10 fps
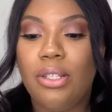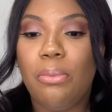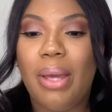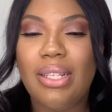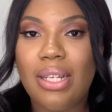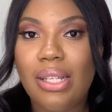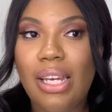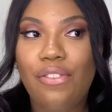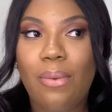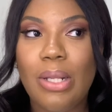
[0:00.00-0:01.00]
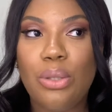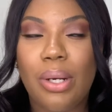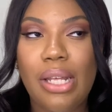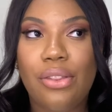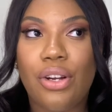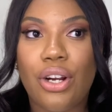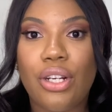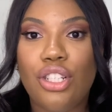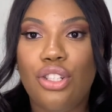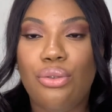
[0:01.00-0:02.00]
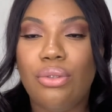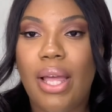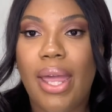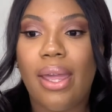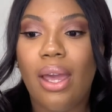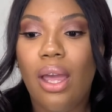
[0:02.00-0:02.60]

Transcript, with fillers: So basically from the 23rd to like